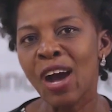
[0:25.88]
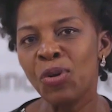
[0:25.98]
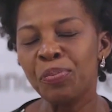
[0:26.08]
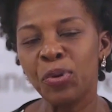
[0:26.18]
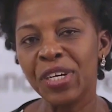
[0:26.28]

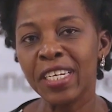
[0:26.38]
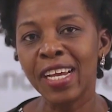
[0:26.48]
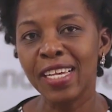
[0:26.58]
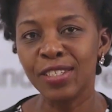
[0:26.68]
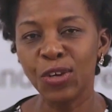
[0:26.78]
our
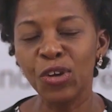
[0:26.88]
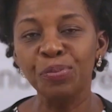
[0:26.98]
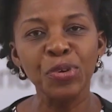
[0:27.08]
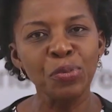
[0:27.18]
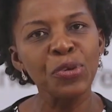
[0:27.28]
podcast
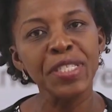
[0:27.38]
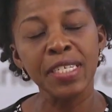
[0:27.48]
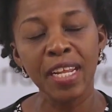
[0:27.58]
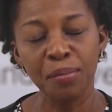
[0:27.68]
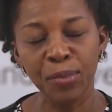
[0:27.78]
on
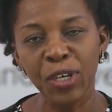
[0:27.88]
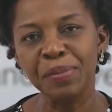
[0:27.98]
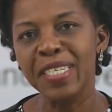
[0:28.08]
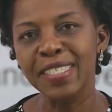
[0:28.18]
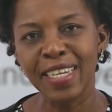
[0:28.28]
promoting
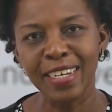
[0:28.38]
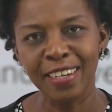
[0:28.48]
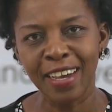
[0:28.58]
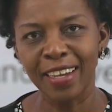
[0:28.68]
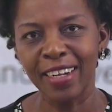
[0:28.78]
employment
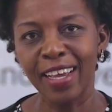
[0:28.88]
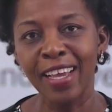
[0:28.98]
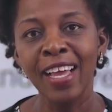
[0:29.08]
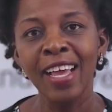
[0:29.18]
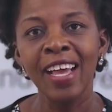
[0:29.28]
in
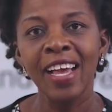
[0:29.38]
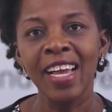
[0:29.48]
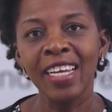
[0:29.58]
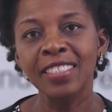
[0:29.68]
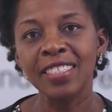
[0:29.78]
Ghana.
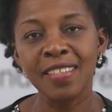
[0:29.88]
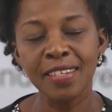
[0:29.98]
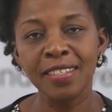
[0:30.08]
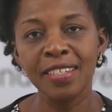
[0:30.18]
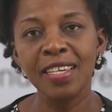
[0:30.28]
And
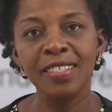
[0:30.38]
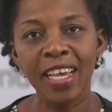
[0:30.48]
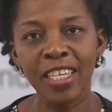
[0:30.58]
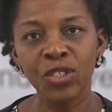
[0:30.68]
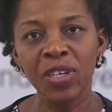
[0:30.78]
this is
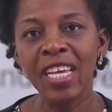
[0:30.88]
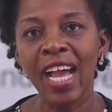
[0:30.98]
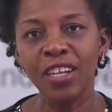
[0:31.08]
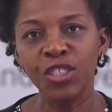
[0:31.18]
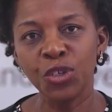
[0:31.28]
actually
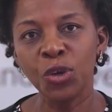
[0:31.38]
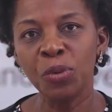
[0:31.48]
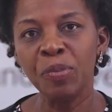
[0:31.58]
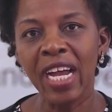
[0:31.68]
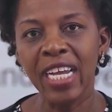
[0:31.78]
our
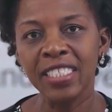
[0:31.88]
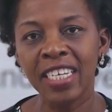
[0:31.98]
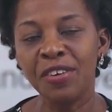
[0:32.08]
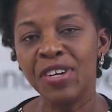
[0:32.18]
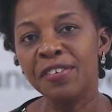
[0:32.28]
job and
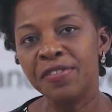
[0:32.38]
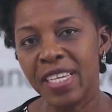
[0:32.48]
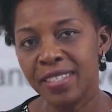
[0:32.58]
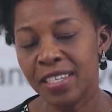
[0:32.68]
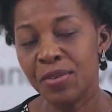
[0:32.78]
career
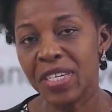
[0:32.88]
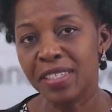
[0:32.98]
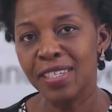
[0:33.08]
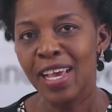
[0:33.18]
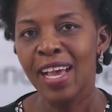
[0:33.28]
fair
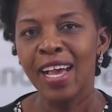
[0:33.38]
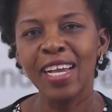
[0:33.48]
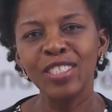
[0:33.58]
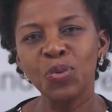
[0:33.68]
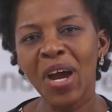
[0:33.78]
series.
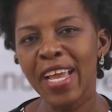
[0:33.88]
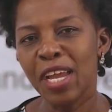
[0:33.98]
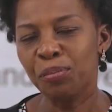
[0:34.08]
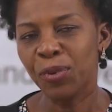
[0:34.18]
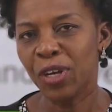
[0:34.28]
And why
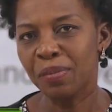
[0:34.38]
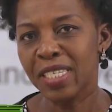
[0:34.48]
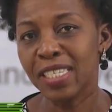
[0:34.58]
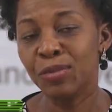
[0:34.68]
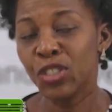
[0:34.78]

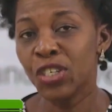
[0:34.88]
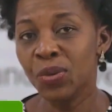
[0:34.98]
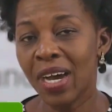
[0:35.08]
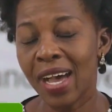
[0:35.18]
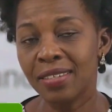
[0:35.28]
employment? I'm sure
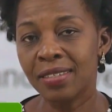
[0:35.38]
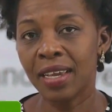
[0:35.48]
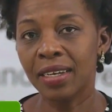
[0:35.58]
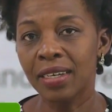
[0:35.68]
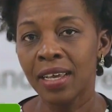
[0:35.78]
you are
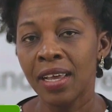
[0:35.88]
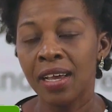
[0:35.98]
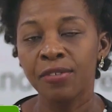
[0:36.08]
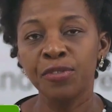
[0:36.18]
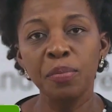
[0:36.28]
asking.
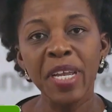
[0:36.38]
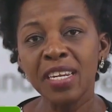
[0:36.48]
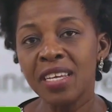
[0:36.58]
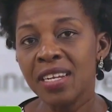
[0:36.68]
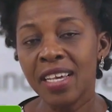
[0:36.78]
For
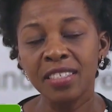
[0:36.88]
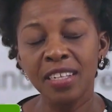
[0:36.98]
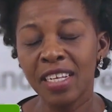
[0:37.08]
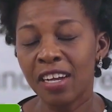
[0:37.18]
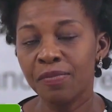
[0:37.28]
many
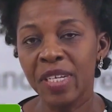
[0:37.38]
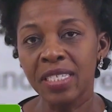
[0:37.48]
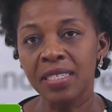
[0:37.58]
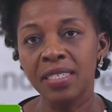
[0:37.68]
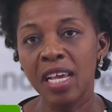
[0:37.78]
national
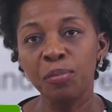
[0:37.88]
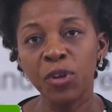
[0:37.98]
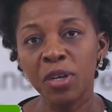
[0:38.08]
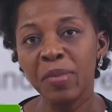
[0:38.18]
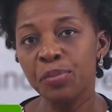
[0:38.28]
governments,
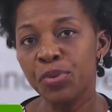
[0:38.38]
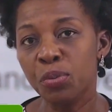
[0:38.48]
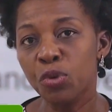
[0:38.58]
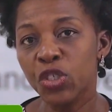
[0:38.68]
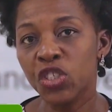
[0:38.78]
employment
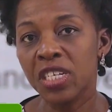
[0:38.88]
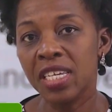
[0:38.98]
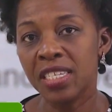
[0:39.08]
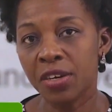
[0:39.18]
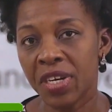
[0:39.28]
promotion
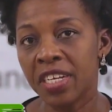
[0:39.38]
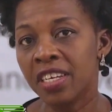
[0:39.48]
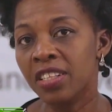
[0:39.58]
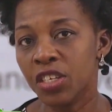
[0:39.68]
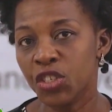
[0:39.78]
is a
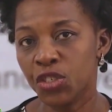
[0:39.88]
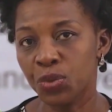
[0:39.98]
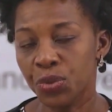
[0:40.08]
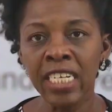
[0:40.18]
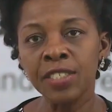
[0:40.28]
critical
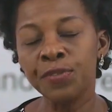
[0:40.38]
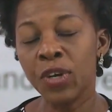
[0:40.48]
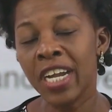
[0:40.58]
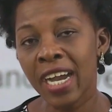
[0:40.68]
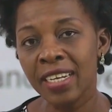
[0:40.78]
issue. And
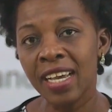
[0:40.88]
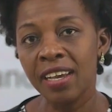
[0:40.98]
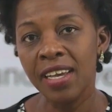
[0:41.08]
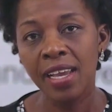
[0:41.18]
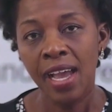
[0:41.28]
for
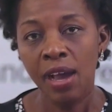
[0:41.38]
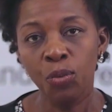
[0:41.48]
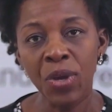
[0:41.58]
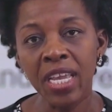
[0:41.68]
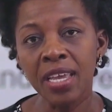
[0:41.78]
Ghana,
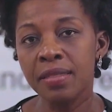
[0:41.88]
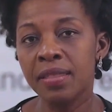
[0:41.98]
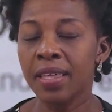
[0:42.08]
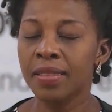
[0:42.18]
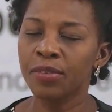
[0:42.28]
we
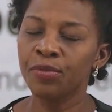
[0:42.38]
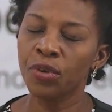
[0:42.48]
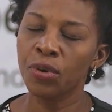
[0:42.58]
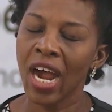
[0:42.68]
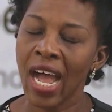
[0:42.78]
think that
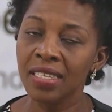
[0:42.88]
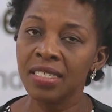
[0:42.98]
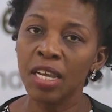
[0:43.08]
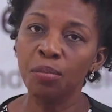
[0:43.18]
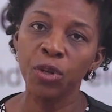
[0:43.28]
for
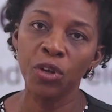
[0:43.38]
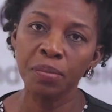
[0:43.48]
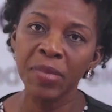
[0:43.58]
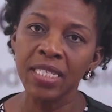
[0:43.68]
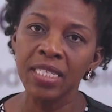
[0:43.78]
us,
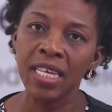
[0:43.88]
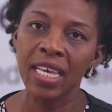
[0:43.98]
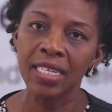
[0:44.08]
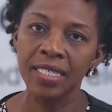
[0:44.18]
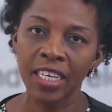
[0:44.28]
employment
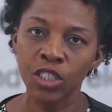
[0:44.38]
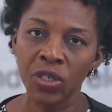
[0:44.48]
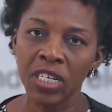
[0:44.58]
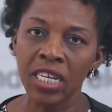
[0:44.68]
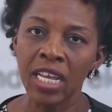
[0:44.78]
is
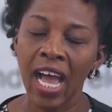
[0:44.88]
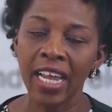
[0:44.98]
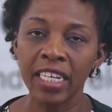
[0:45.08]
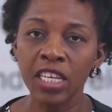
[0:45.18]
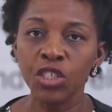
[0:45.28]
actually
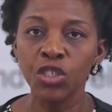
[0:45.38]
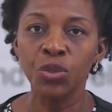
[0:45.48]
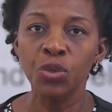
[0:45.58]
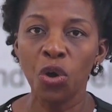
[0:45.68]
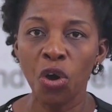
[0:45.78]
an
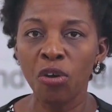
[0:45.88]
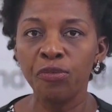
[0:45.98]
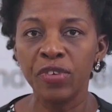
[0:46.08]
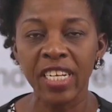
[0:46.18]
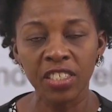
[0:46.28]
issue
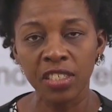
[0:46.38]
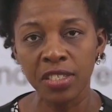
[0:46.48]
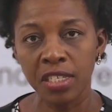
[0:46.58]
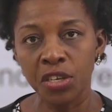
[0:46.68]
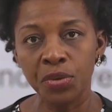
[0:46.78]
of national
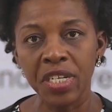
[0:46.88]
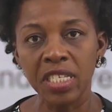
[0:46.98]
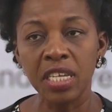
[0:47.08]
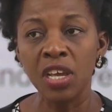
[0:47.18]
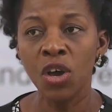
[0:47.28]

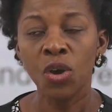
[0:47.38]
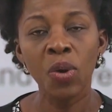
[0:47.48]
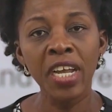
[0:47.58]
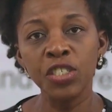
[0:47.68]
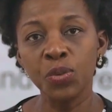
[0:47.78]
security.
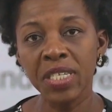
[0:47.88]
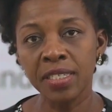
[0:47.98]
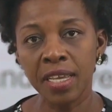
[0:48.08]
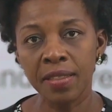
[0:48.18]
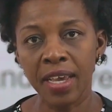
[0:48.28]
Why do we
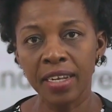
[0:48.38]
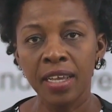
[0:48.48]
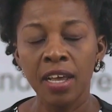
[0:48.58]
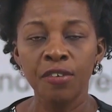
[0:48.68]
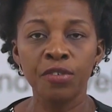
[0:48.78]
say
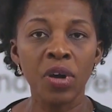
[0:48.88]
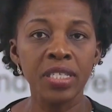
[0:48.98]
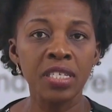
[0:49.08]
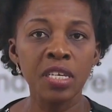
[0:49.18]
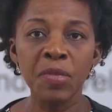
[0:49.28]
that? For
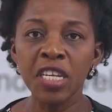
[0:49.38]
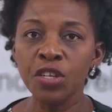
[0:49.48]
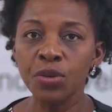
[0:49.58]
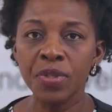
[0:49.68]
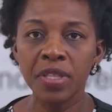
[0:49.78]
our teaming
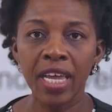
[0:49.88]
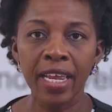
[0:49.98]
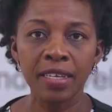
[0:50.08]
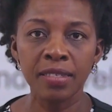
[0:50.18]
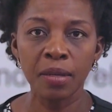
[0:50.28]
youth,
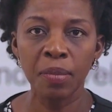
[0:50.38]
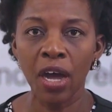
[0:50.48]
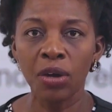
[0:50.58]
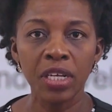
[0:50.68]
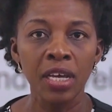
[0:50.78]
it is
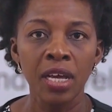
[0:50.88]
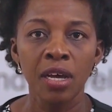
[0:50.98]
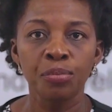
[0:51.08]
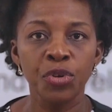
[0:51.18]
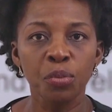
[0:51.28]
about
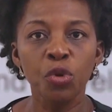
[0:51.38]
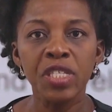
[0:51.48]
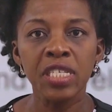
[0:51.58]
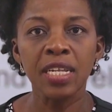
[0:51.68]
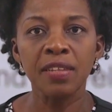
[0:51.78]

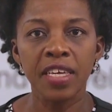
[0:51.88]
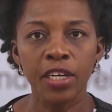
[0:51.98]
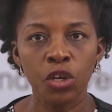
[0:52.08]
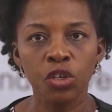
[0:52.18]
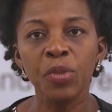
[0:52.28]
promoting the
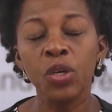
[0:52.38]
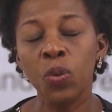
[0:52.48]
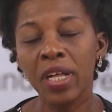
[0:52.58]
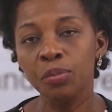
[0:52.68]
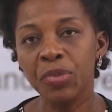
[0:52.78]
economic
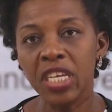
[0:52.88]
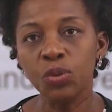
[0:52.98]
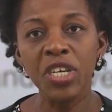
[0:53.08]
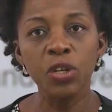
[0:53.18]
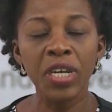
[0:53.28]

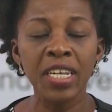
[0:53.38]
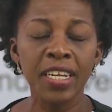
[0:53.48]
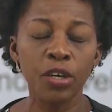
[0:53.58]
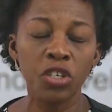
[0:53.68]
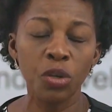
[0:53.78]
well-being. We are looking
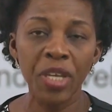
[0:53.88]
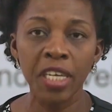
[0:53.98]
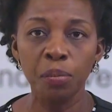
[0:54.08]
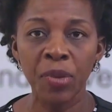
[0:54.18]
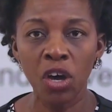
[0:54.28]
at economic
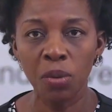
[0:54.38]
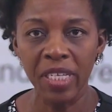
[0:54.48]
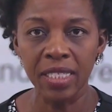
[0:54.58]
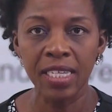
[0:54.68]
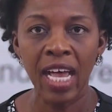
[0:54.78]

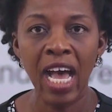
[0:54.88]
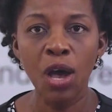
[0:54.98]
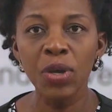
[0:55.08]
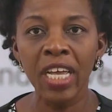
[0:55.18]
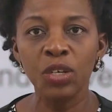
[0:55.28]
empowerment.
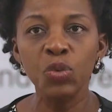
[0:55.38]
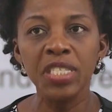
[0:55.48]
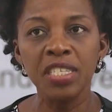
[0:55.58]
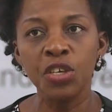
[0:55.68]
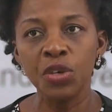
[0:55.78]
How can we
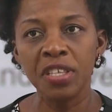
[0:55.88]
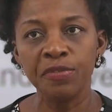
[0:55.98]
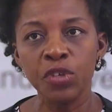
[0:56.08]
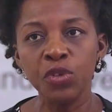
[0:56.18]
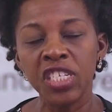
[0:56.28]
secure the
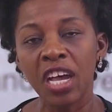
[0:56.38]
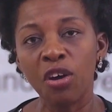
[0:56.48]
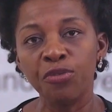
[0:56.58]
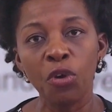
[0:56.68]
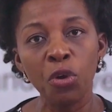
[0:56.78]
future
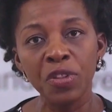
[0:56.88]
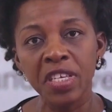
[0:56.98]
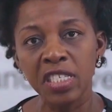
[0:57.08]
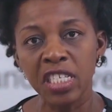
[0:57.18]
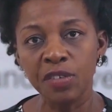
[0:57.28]
of all
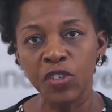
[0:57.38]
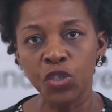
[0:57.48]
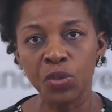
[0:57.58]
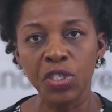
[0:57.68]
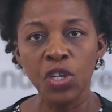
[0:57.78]
these
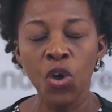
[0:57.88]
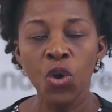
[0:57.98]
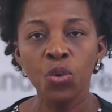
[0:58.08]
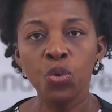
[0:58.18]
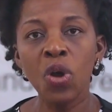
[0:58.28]
individuals
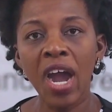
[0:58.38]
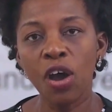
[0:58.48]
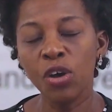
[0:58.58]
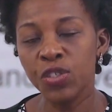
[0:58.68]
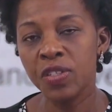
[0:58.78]
who
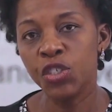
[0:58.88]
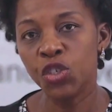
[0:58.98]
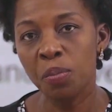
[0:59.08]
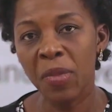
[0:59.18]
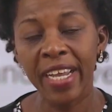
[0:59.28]
are onto the
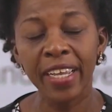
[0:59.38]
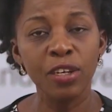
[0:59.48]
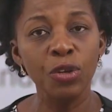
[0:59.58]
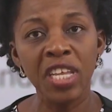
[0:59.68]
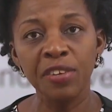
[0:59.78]
job market
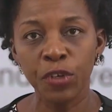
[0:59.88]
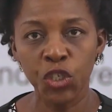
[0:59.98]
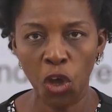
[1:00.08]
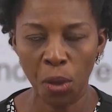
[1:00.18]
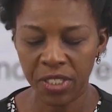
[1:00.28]
looking for
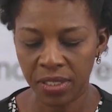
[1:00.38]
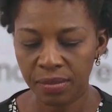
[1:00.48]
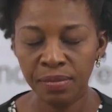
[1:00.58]
jobs?